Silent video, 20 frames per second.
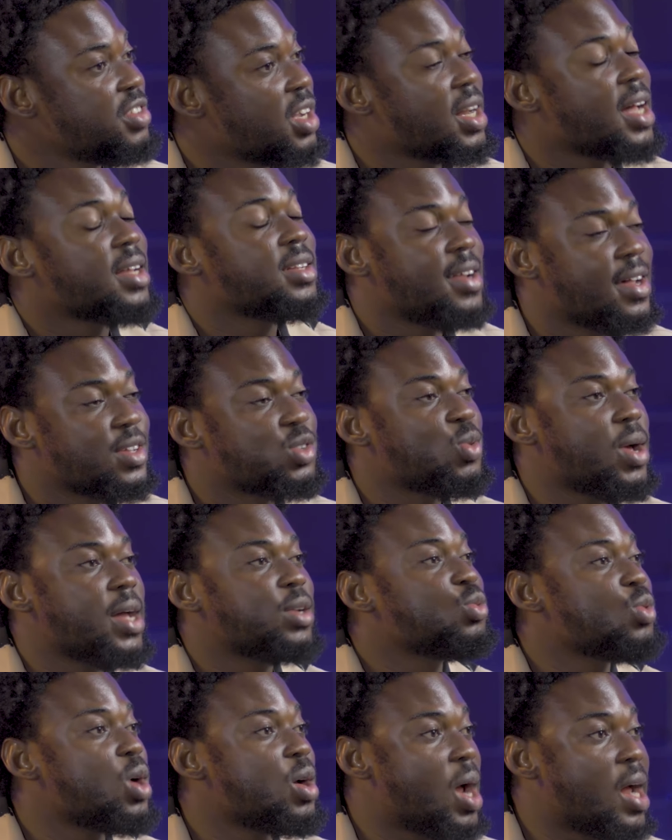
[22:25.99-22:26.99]
and that's why I
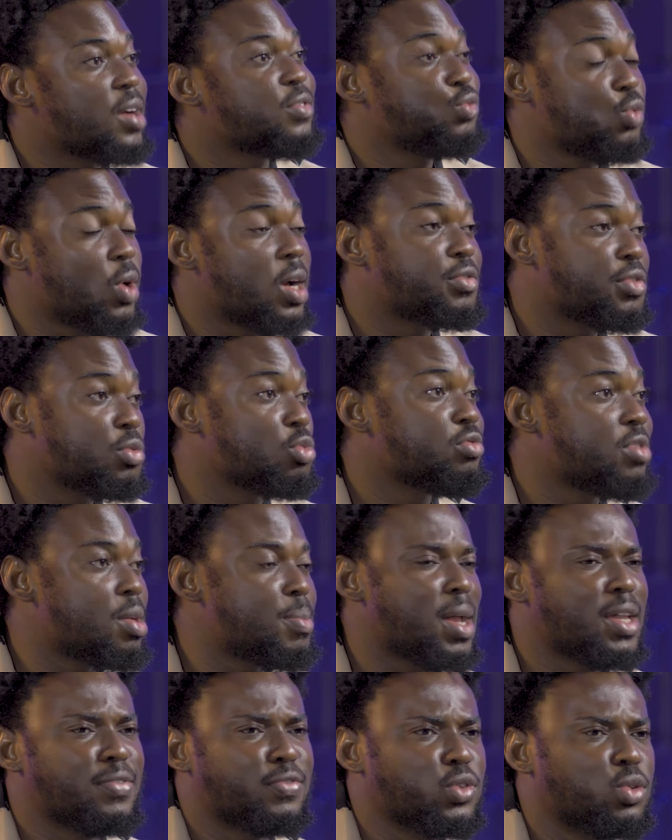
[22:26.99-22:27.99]
do I do I do remember,
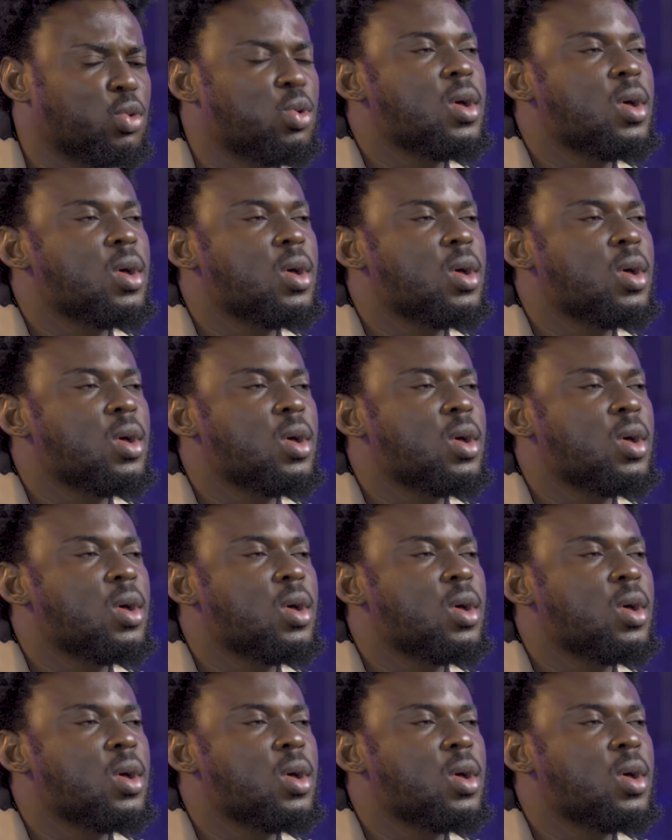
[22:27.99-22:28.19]
even though